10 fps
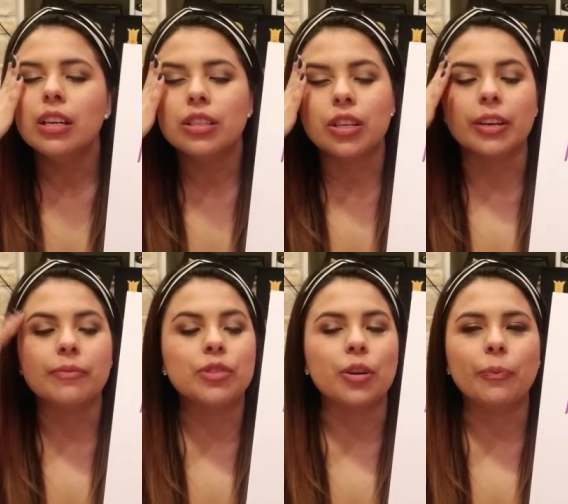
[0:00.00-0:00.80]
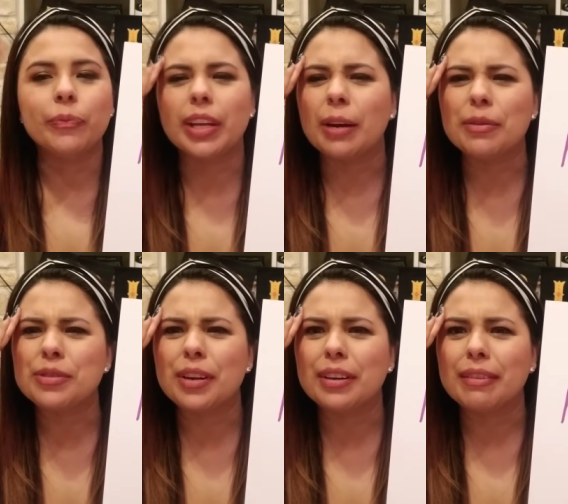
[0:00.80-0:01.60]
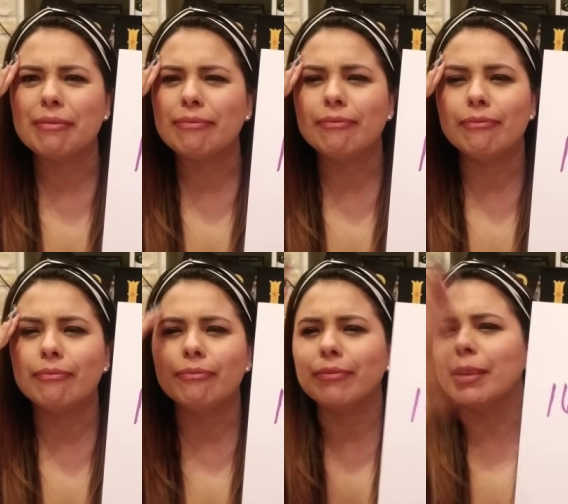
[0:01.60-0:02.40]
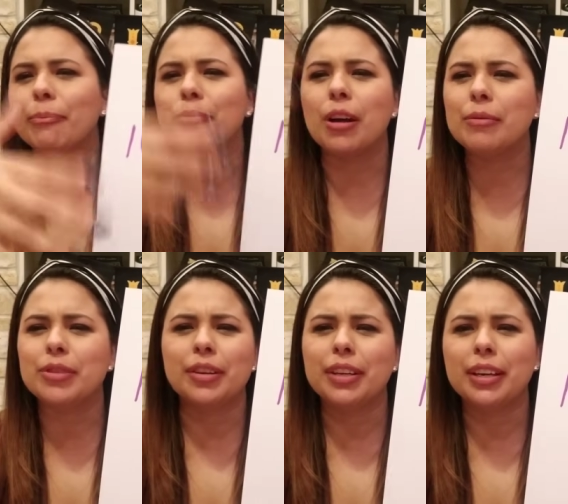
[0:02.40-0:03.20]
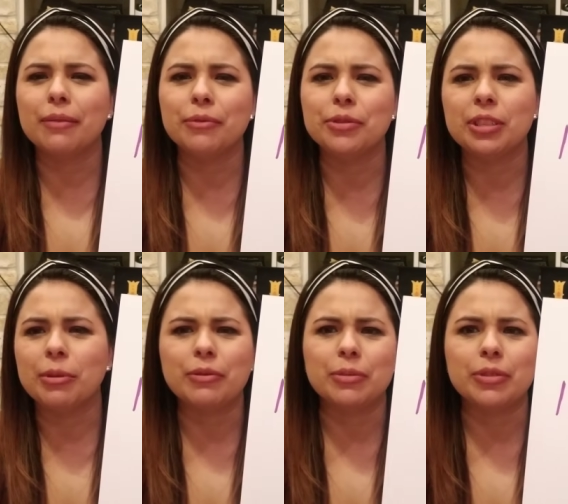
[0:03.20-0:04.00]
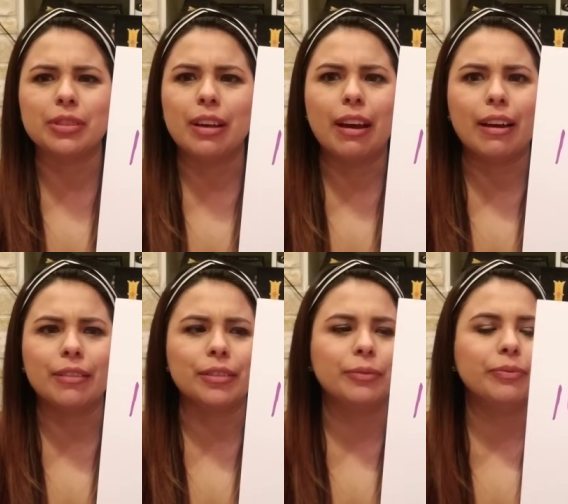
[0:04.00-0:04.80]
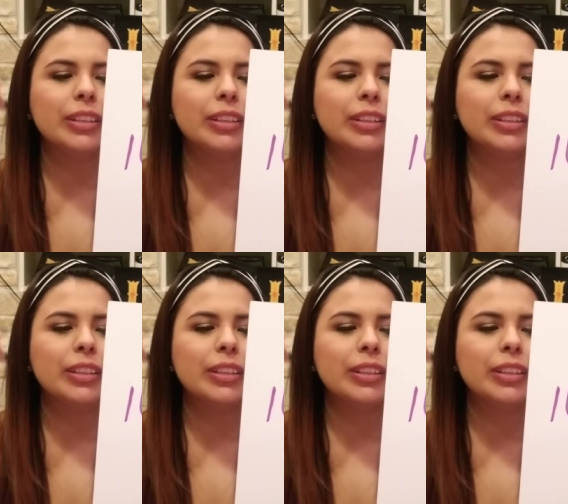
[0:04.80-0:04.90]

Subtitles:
Sorry, so, and the problem started to get confusing to me for some reason. I don't know.